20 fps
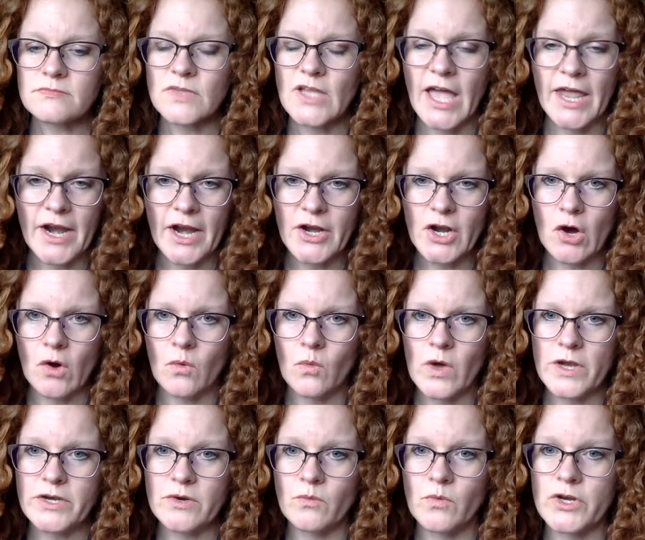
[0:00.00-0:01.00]
And I know
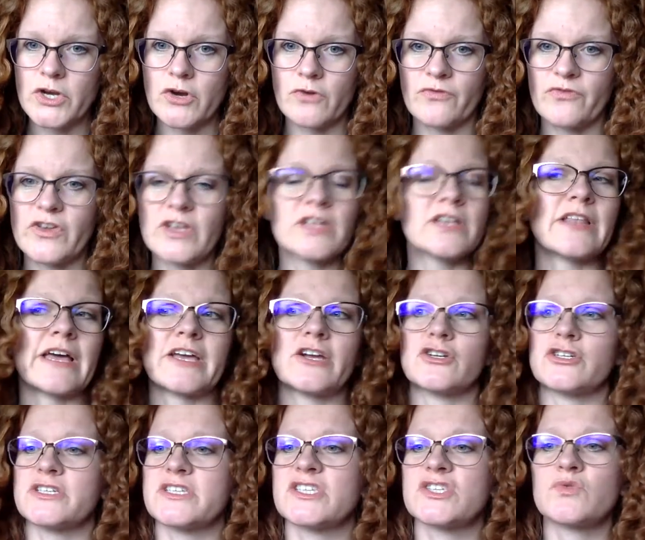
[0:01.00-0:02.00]
when, when you're feeling like you're
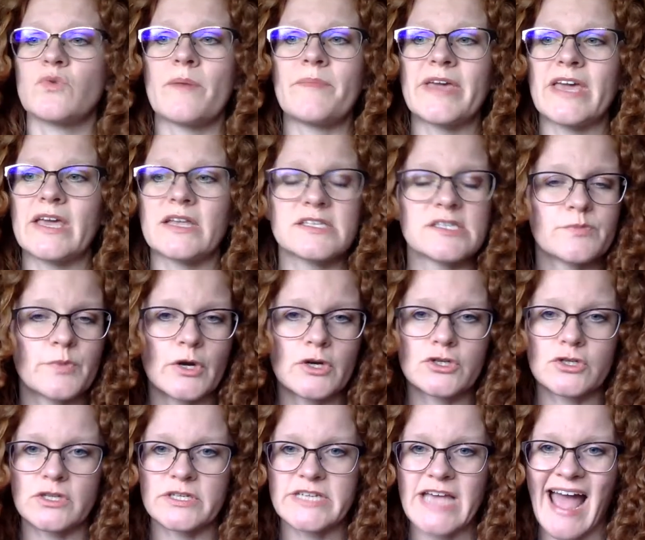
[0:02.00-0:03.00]
just swimming in
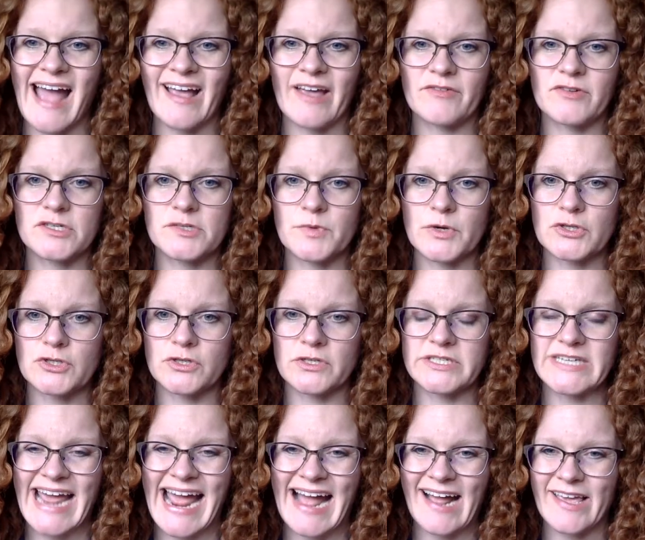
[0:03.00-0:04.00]
spiritual attack after spiritual
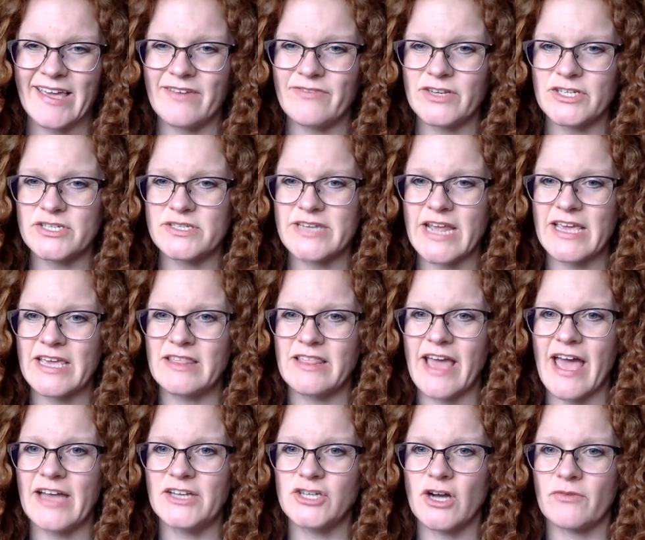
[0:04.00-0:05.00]
attack, even just taking the
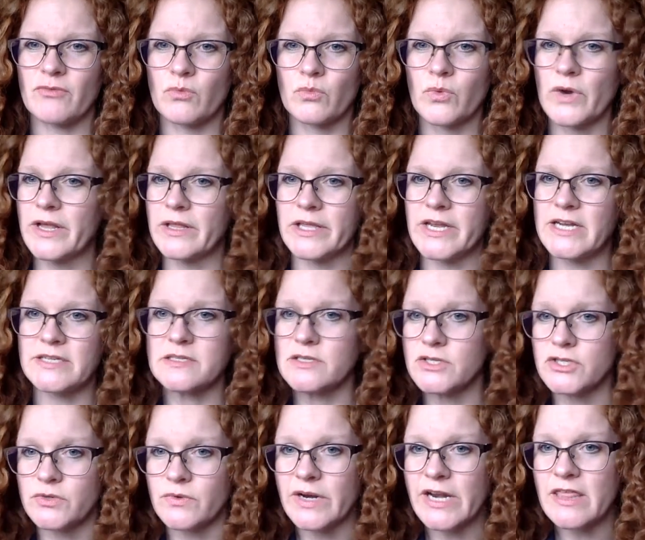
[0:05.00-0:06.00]
edge off really doesn't
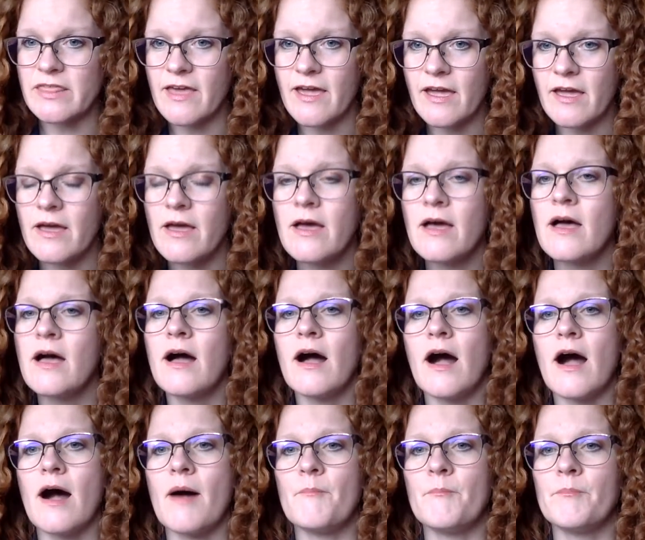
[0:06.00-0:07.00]
do anything.
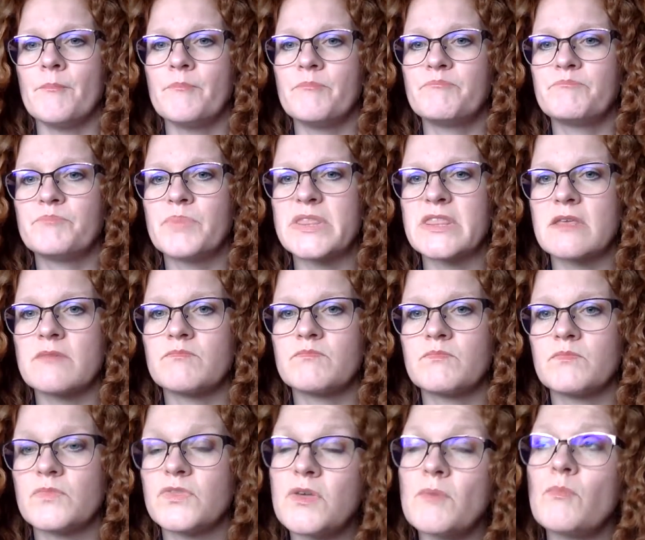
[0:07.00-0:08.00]
Um, but the,
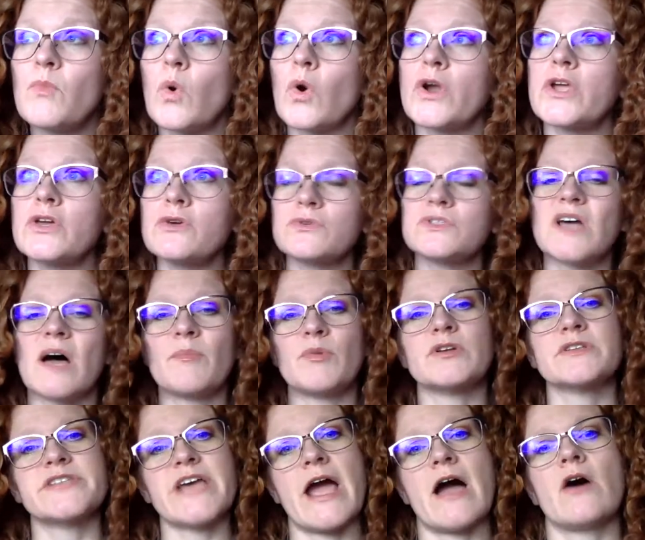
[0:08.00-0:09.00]
the more you double
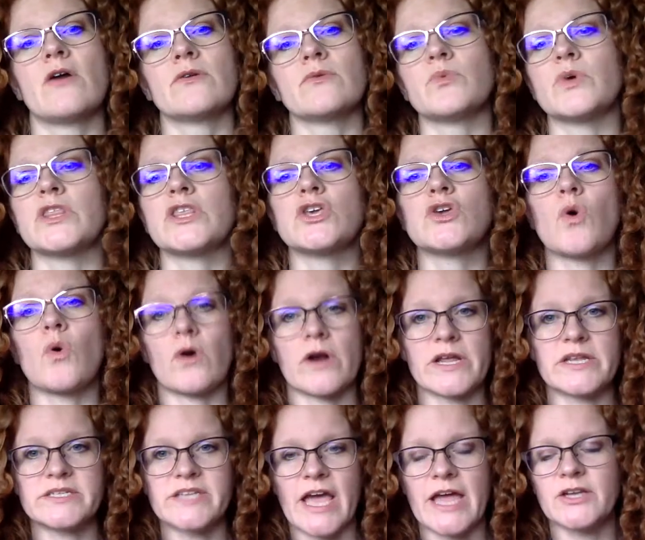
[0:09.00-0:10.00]
down with your
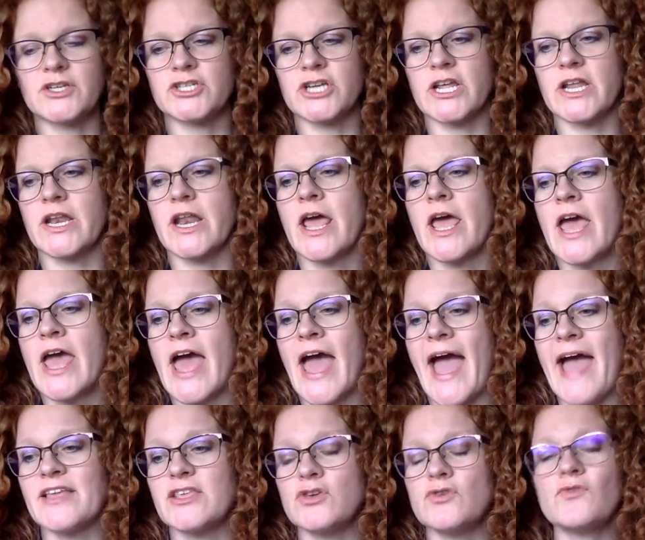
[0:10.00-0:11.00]
intention
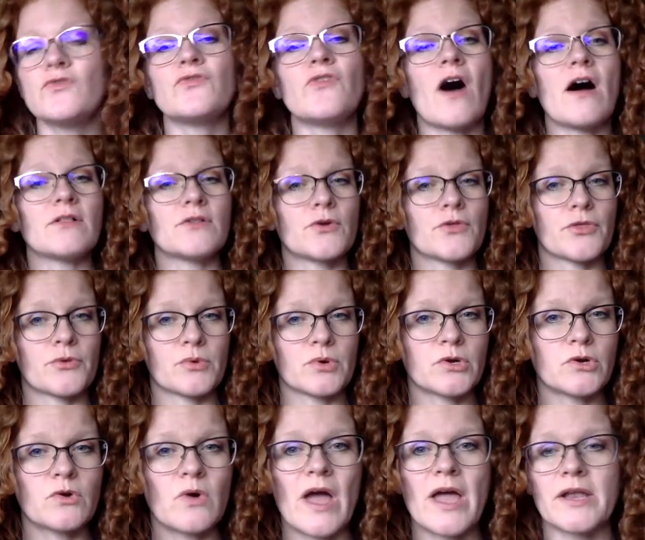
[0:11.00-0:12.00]
and you follow
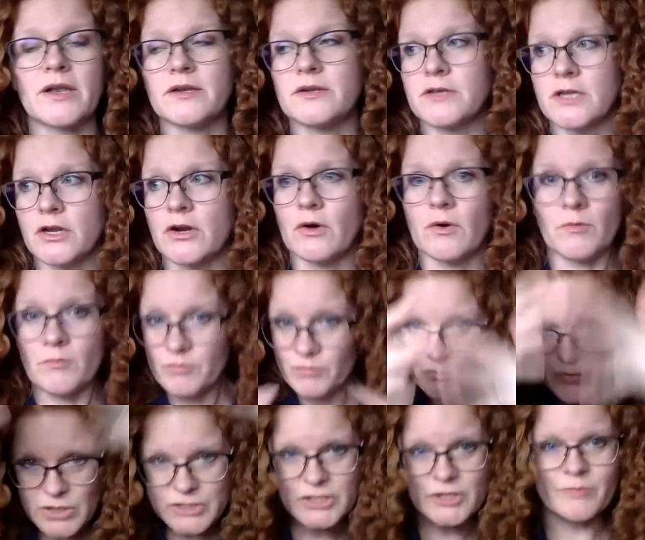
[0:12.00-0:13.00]
through and, you know,
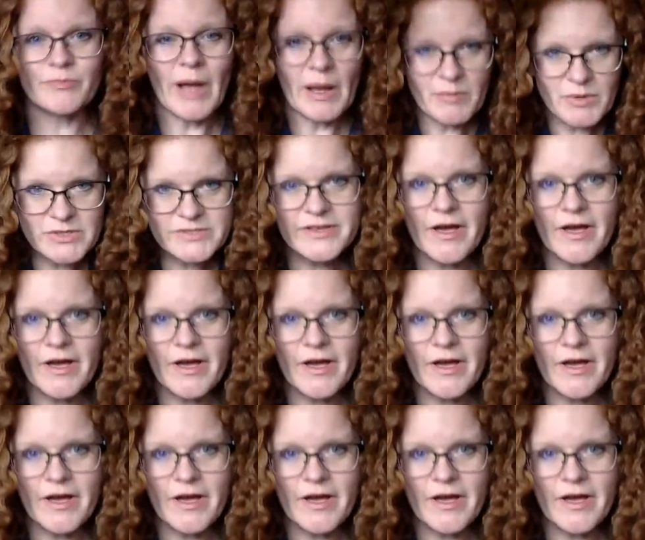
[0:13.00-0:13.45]
put your bubbles